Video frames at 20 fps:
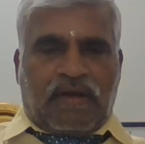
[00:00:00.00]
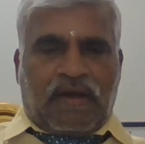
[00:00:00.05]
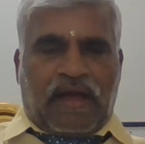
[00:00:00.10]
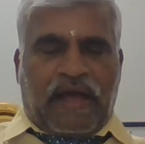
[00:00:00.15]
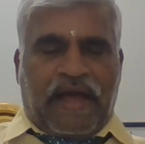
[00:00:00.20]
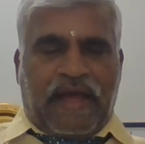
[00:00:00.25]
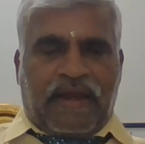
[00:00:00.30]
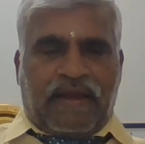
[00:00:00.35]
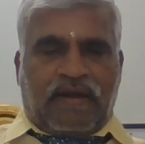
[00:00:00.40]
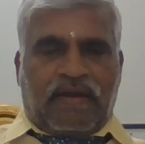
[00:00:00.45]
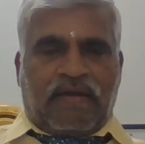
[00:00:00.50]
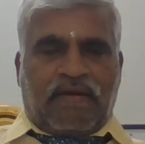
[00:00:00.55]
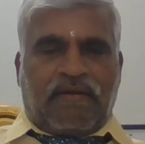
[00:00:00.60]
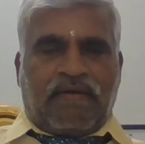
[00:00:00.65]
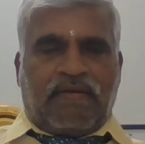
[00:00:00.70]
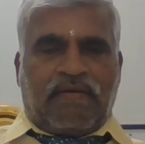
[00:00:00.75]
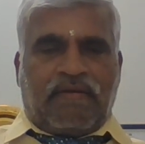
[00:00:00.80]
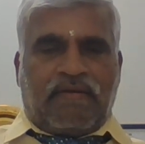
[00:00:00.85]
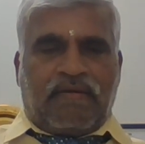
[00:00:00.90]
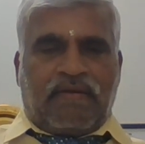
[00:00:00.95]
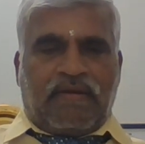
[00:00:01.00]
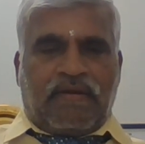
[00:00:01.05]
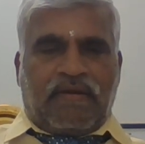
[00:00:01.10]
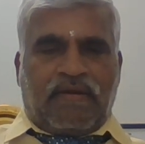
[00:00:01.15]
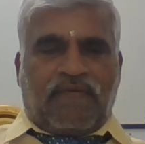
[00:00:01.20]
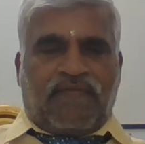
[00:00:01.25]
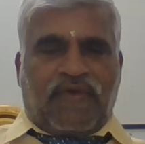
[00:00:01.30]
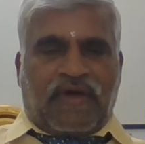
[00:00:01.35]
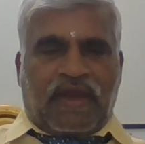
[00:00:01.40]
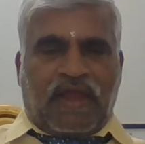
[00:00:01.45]
And
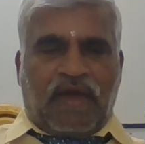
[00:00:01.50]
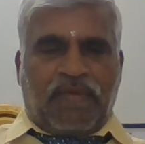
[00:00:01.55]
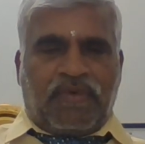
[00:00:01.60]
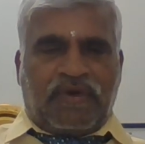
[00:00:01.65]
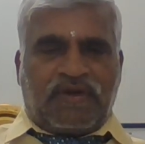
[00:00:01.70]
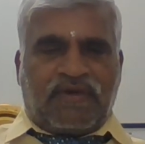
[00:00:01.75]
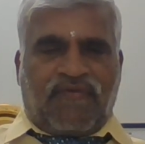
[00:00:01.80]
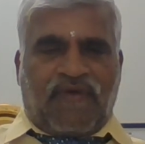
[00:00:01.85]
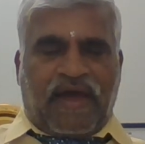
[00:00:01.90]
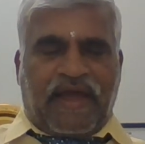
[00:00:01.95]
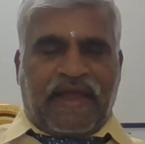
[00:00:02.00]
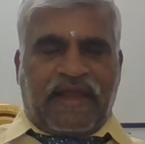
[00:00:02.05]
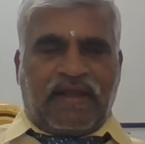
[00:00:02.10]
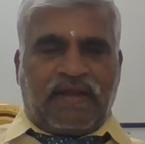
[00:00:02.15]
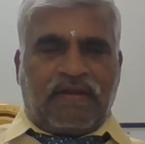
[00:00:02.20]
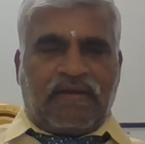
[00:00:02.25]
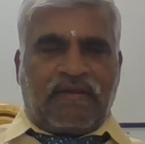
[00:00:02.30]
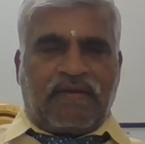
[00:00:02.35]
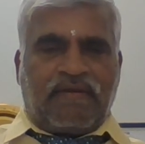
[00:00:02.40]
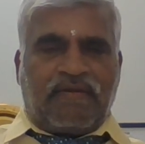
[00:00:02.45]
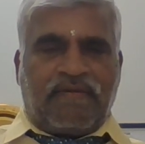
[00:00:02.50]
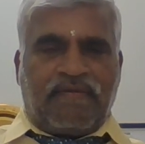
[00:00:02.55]
if you are able to find